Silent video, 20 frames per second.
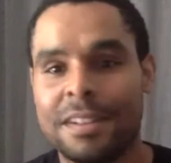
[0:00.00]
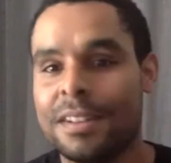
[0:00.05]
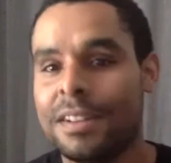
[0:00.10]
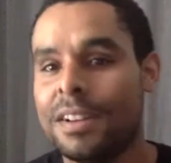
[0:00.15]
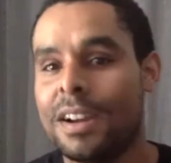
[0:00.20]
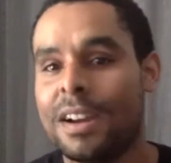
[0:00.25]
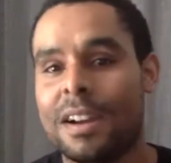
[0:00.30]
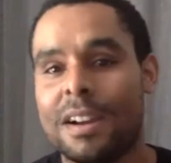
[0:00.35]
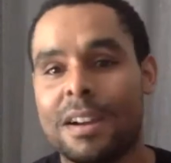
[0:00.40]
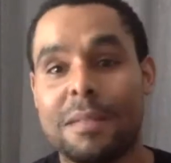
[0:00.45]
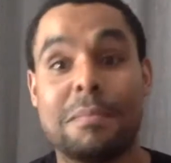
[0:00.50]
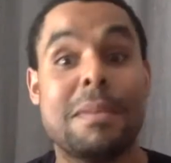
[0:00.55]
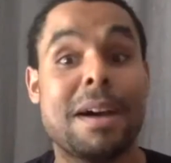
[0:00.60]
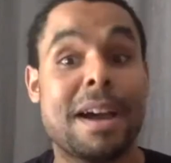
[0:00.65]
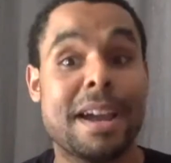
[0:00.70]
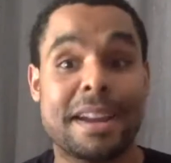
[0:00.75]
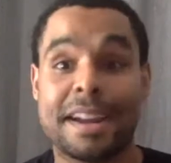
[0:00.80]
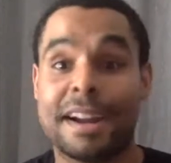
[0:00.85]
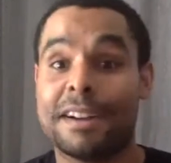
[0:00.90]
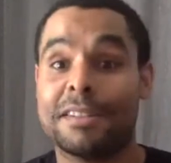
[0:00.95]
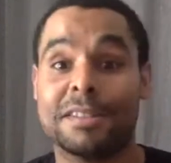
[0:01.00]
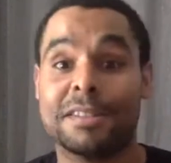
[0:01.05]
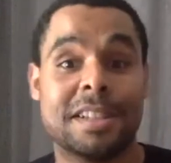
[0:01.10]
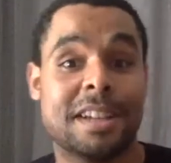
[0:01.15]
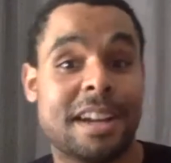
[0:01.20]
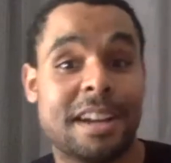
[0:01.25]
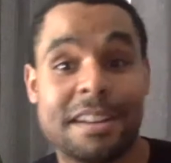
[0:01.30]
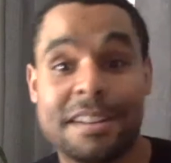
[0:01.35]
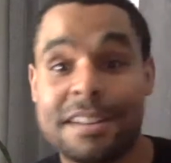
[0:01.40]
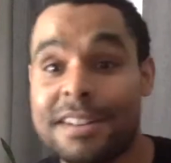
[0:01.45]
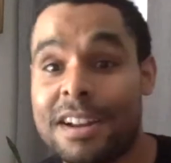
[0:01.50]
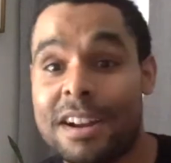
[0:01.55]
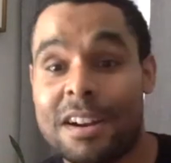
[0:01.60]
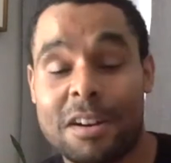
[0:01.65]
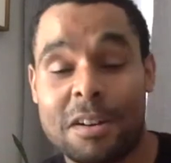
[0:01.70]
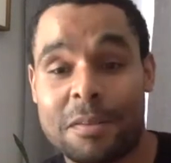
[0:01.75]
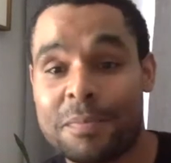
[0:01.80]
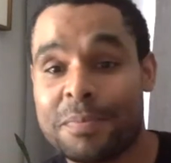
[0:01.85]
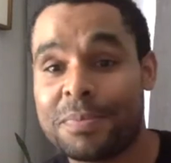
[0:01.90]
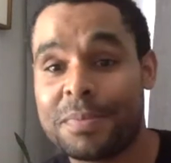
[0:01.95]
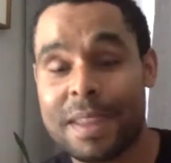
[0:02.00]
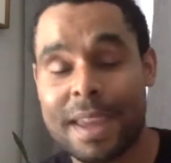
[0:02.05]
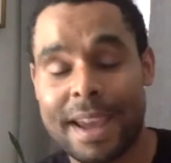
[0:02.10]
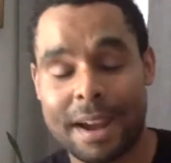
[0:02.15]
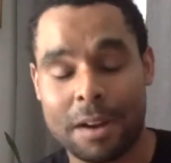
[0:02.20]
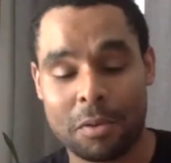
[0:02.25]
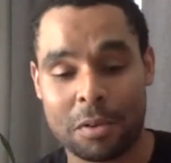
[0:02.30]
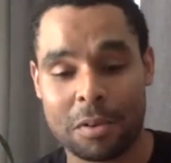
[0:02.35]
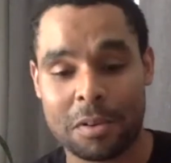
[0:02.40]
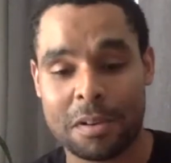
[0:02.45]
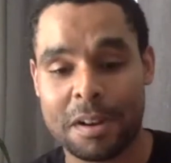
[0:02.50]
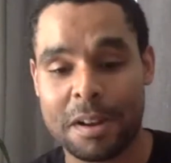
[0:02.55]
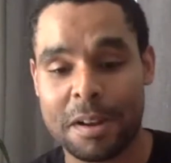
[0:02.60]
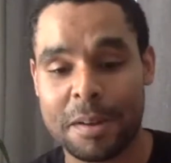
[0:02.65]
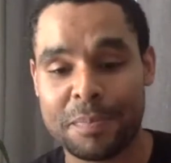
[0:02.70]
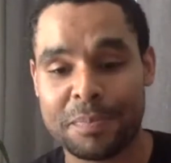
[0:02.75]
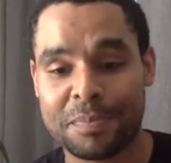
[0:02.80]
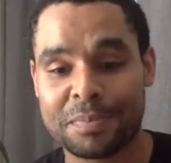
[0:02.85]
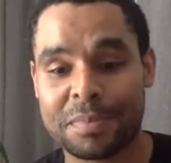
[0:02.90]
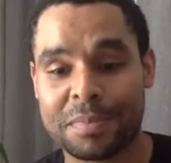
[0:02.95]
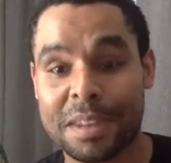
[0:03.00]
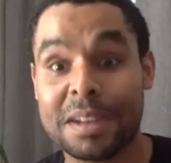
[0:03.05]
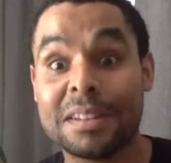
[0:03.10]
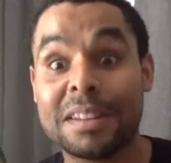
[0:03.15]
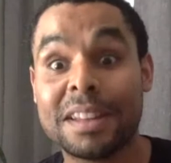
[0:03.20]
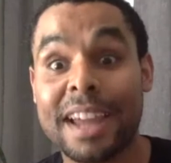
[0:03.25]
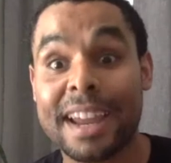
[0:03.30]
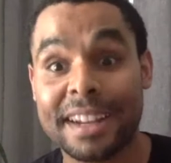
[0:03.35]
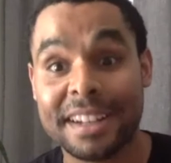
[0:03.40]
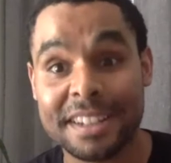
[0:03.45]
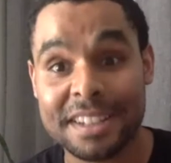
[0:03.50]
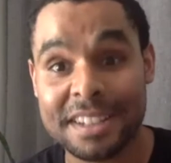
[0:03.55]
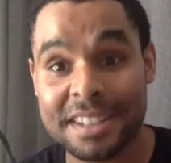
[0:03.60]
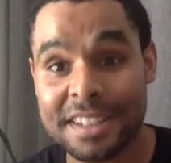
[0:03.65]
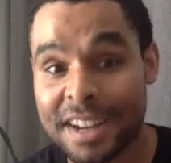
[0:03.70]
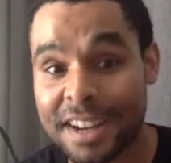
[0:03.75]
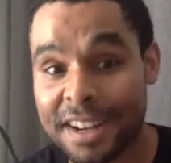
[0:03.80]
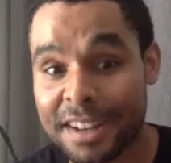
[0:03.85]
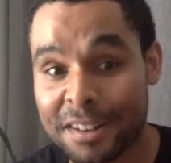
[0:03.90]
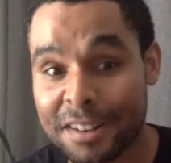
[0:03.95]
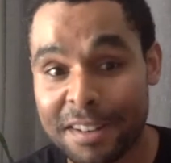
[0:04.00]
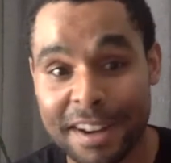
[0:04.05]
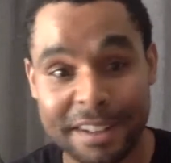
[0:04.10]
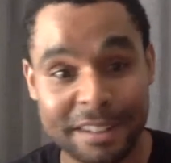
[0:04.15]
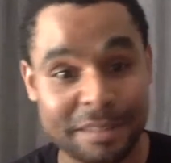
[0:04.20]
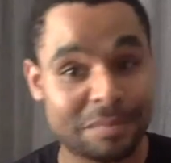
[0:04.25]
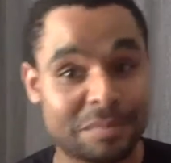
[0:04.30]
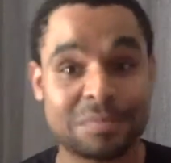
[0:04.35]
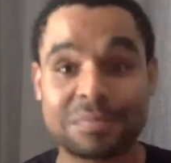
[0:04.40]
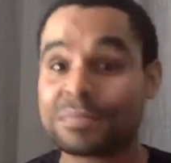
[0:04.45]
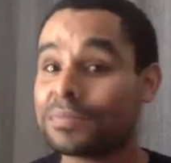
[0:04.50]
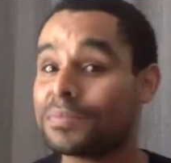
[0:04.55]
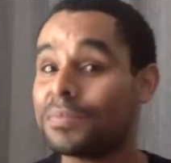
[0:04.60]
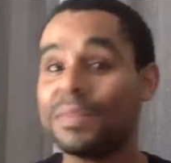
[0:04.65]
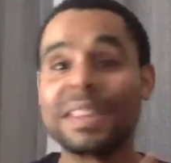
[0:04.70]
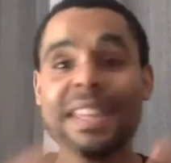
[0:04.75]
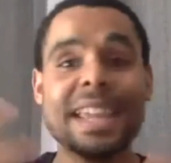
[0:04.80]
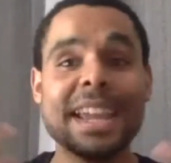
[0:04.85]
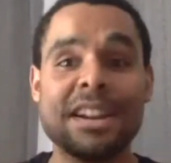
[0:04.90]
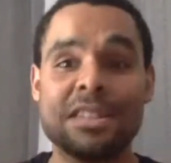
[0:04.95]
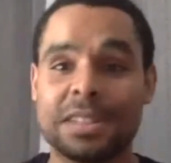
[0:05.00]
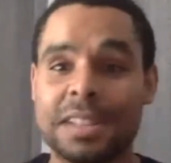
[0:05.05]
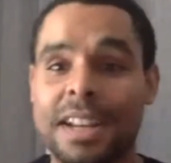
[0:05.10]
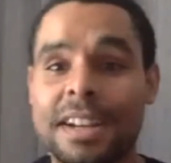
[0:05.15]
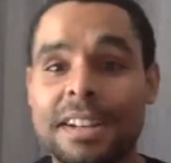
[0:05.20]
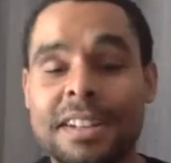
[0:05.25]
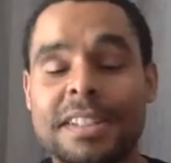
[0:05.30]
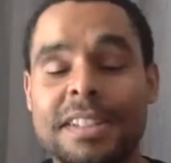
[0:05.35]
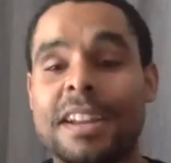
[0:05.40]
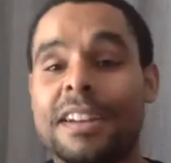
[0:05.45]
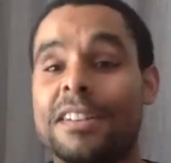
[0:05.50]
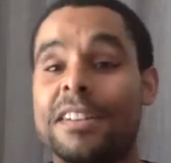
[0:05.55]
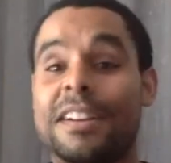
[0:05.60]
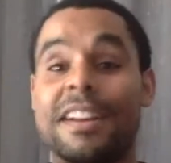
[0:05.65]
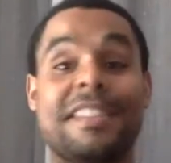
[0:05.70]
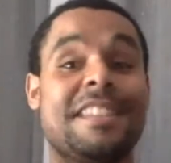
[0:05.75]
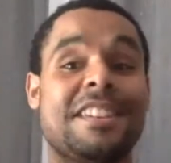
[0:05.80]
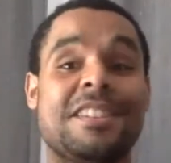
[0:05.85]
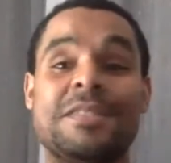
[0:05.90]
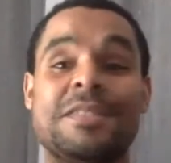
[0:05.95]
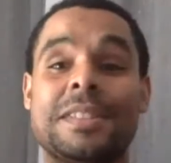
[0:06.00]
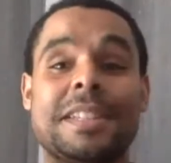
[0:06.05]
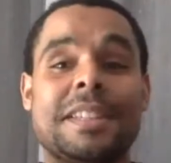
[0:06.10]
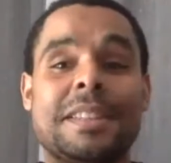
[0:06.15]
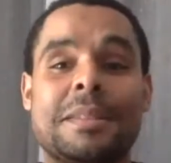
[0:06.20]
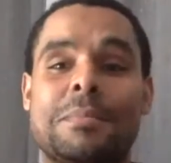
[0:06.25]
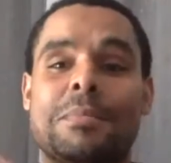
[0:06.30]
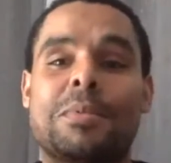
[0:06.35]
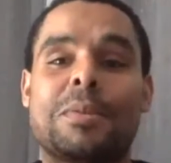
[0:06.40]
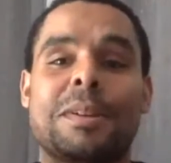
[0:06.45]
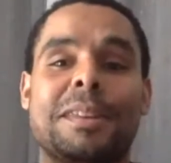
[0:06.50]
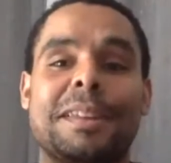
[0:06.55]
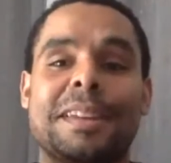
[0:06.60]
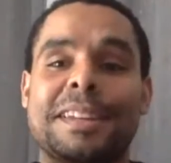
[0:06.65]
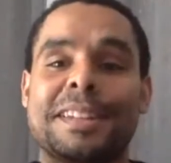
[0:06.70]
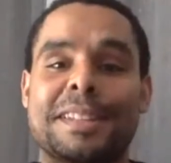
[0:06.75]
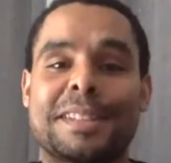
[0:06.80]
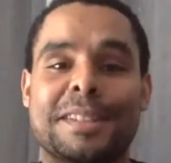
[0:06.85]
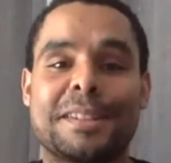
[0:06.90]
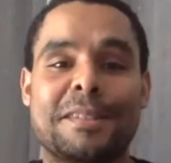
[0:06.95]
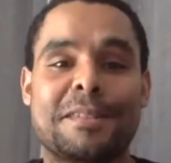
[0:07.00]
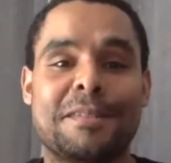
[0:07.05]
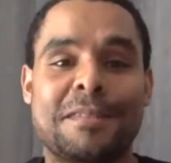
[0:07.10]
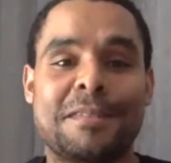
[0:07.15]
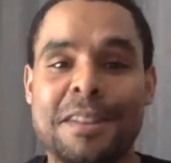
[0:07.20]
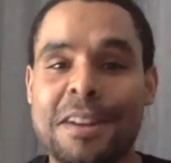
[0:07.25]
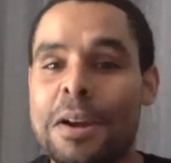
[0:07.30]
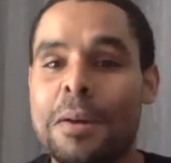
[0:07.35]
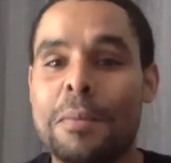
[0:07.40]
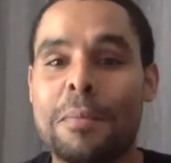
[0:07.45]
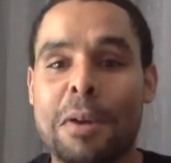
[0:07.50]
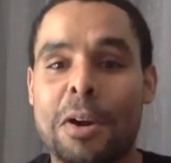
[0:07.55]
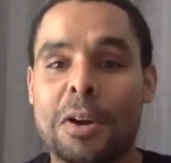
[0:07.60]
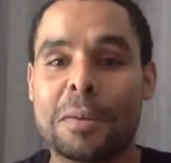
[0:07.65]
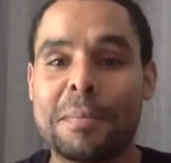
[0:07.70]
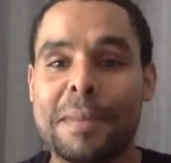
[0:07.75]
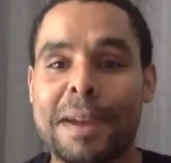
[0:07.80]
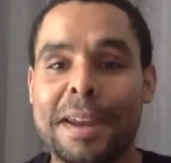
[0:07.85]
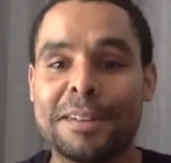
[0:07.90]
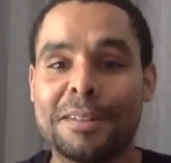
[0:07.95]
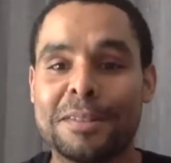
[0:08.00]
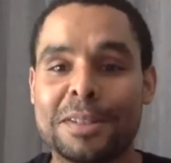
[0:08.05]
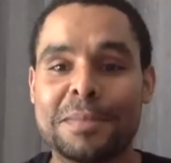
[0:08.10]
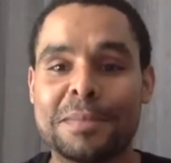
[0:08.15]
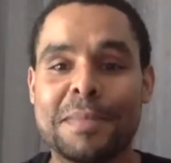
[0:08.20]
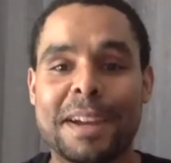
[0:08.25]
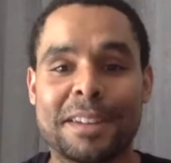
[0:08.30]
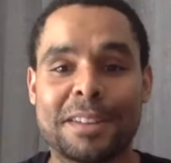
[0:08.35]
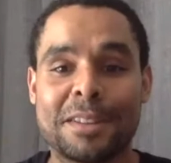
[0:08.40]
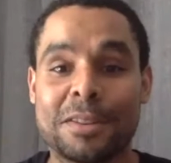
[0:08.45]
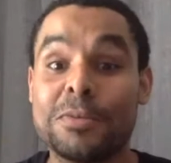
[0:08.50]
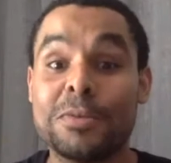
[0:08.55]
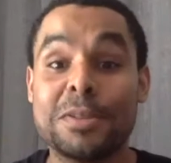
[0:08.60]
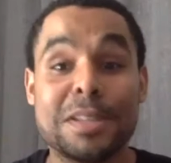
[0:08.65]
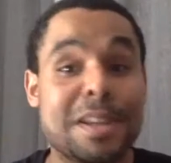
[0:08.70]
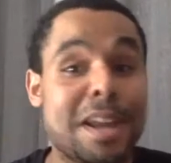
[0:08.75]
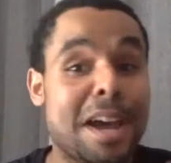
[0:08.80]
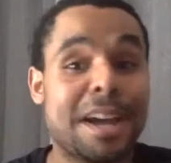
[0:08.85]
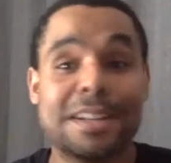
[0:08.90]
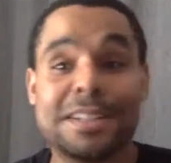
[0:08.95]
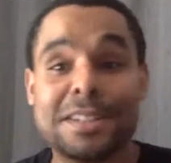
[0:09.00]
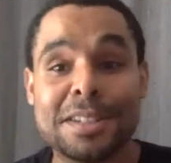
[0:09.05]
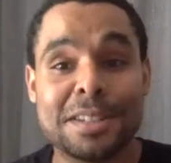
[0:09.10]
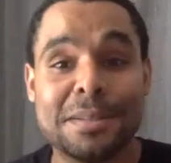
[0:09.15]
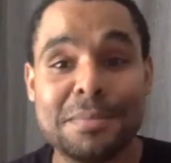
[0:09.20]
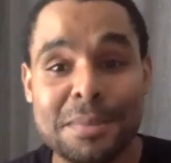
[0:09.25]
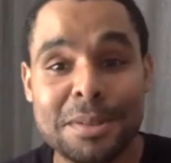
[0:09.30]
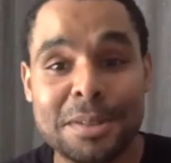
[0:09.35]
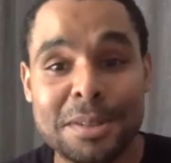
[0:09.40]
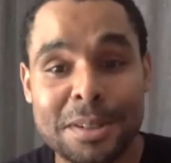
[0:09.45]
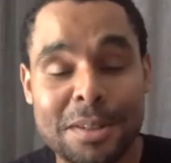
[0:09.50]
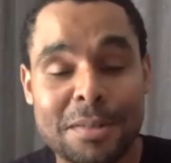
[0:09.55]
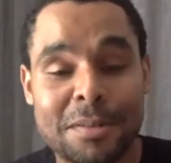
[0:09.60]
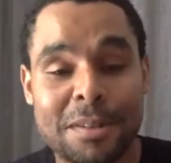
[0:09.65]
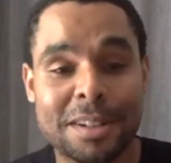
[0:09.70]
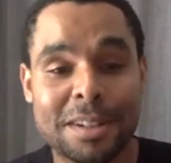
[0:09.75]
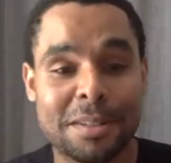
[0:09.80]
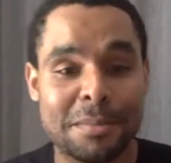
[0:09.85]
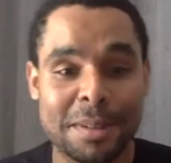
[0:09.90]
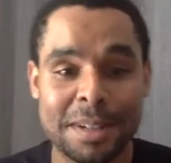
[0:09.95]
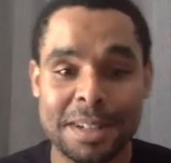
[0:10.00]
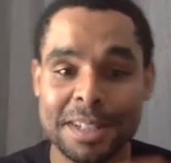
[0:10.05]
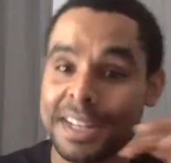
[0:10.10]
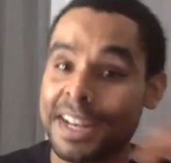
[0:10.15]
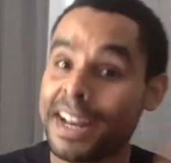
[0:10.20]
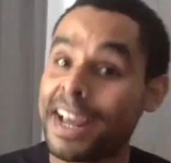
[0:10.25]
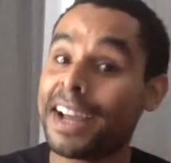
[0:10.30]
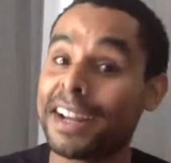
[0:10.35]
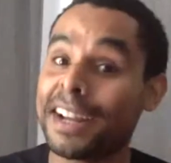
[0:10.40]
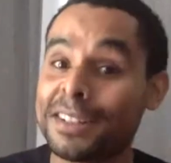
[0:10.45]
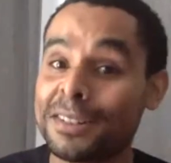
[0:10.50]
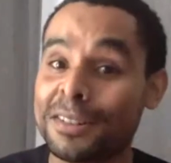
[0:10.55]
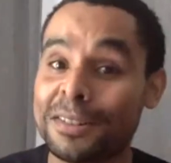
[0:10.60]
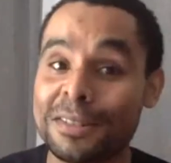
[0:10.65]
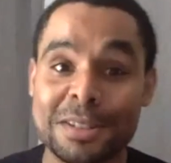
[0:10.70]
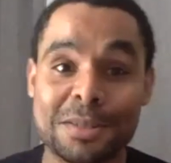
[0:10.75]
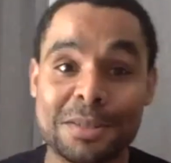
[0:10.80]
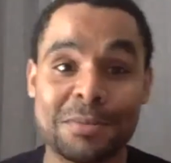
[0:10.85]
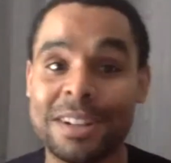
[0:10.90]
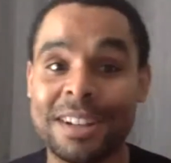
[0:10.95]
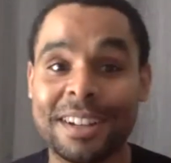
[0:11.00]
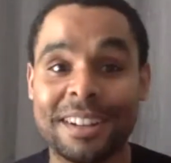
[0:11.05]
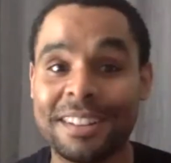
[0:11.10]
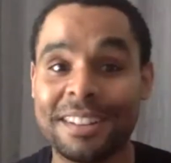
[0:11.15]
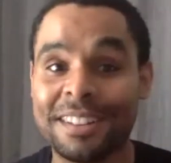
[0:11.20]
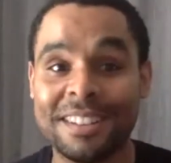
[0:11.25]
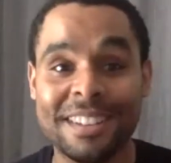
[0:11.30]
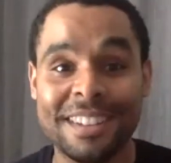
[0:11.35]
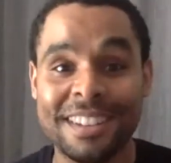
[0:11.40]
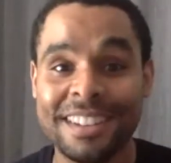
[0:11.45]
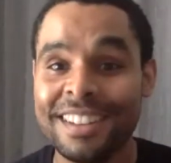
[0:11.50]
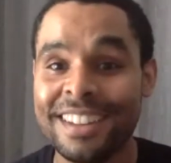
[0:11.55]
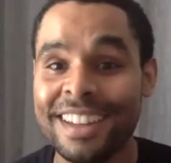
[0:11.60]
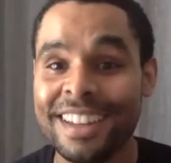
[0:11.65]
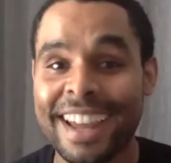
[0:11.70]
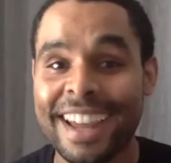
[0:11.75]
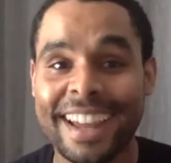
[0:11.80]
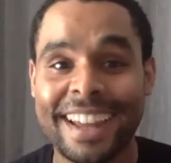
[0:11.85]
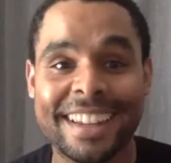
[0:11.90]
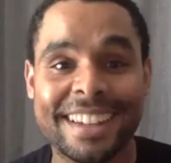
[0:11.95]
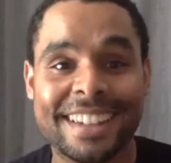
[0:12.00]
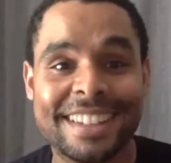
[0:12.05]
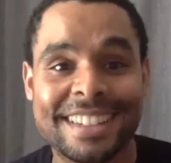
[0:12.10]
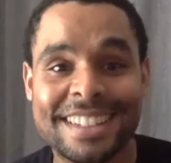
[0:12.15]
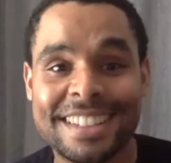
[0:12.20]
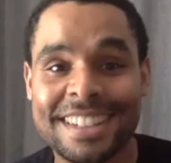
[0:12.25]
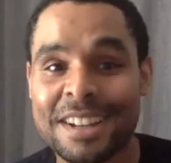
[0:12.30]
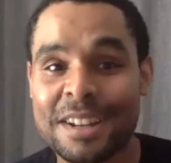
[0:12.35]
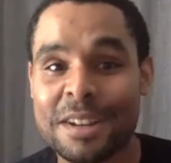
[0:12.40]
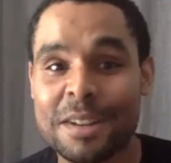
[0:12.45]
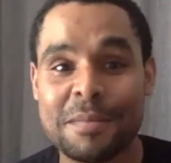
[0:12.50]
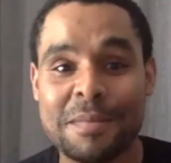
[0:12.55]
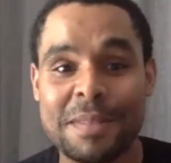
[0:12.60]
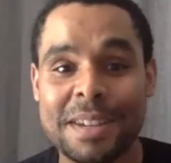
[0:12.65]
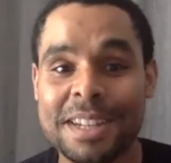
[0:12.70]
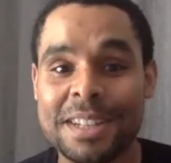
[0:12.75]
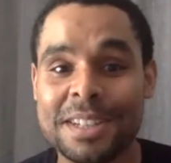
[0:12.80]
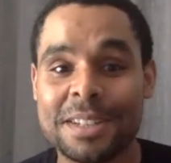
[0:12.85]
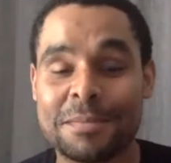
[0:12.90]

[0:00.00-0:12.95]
uh, Mike, our our our um, lighting designer, and our sound designer. And then you see the brilliance of Mark Meadows back there, who's not just a music director, but he's an actor as well. And um, he's a